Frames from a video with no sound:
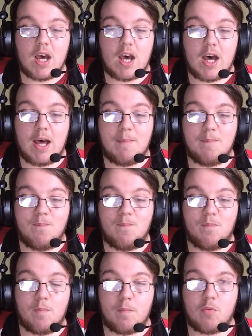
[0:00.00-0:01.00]

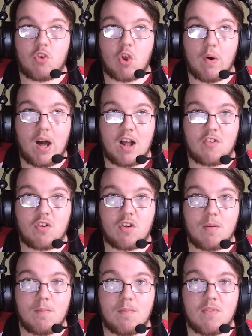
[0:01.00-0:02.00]
Um, Joe
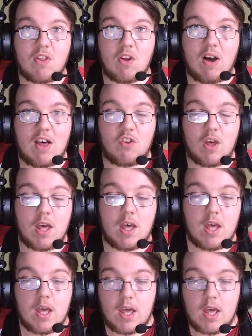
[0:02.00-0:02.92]
Hart still has it.